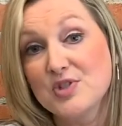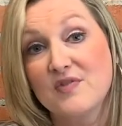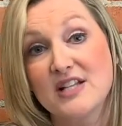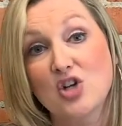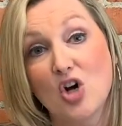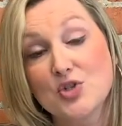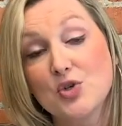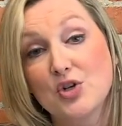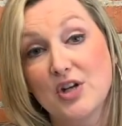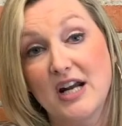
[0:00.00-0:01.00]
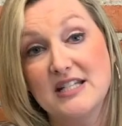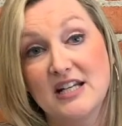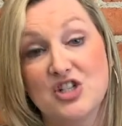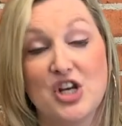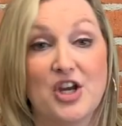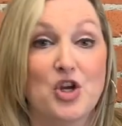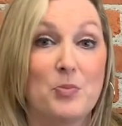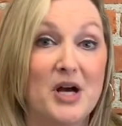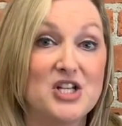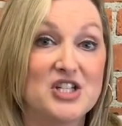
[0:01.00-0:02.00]
So that's also a good idea to check in your
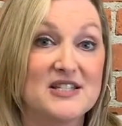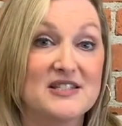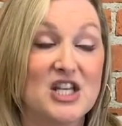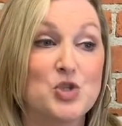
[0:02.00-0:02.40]
budget and say,